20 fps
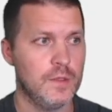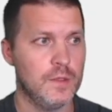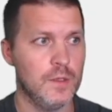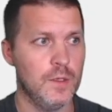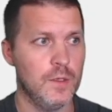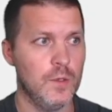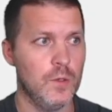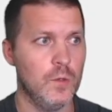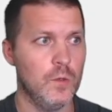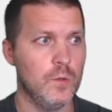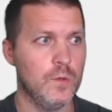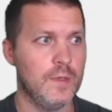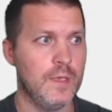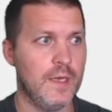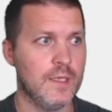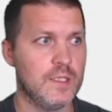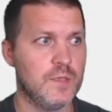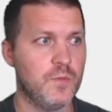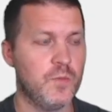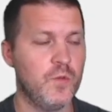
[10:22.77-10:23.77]
so
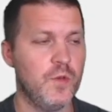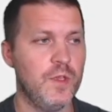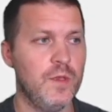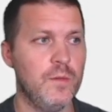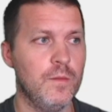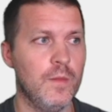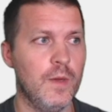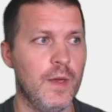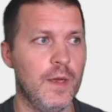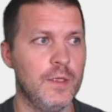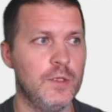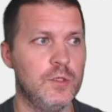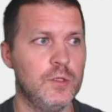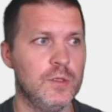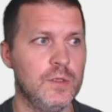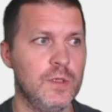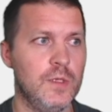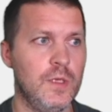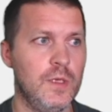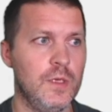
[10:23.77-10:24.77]
that's pretty much
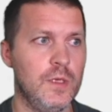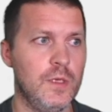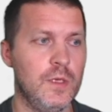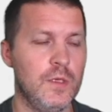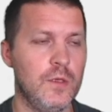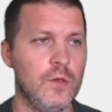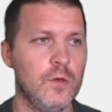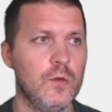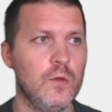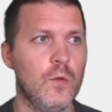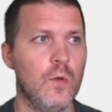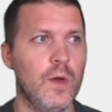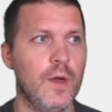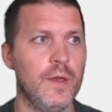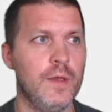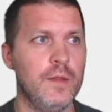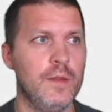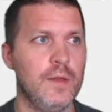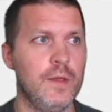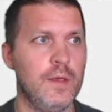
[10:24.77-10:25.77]
the
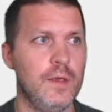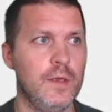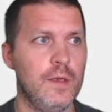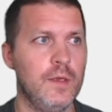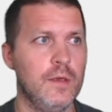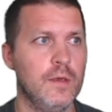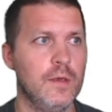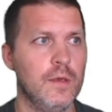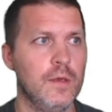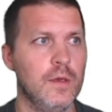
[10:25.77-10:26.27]
UUID